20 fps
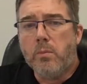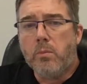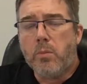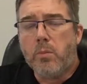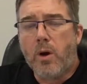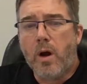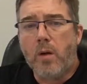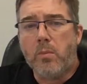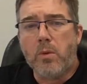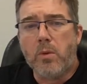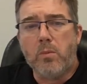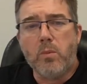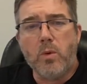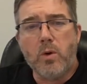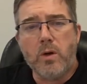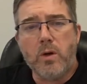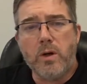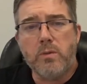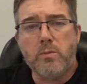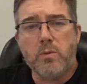Problem
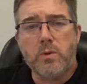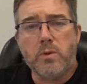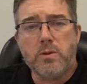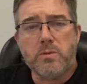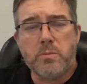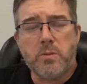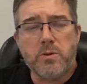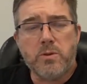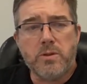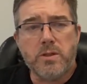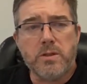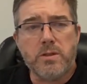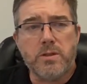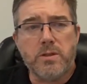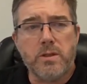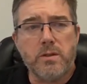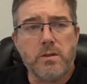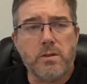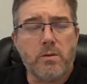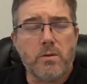one was
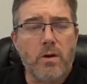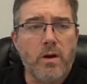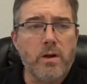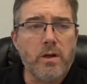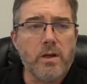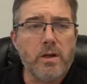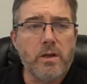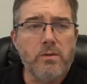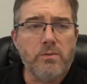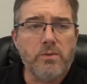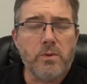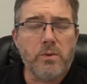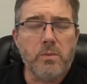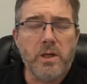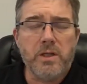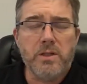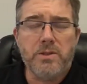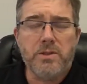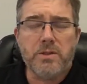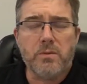persistent chronic
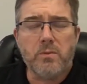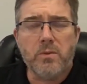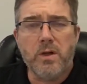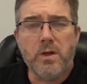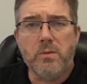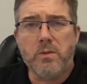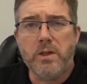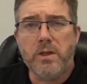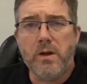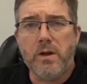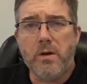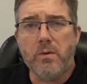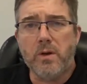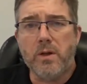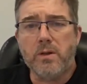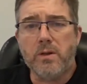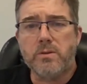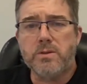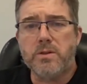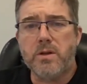inflammation. Well, we know a
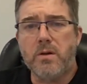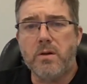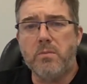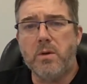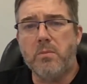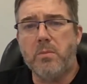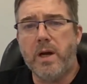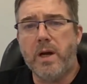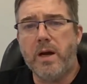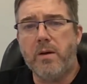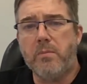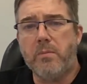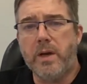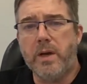little something about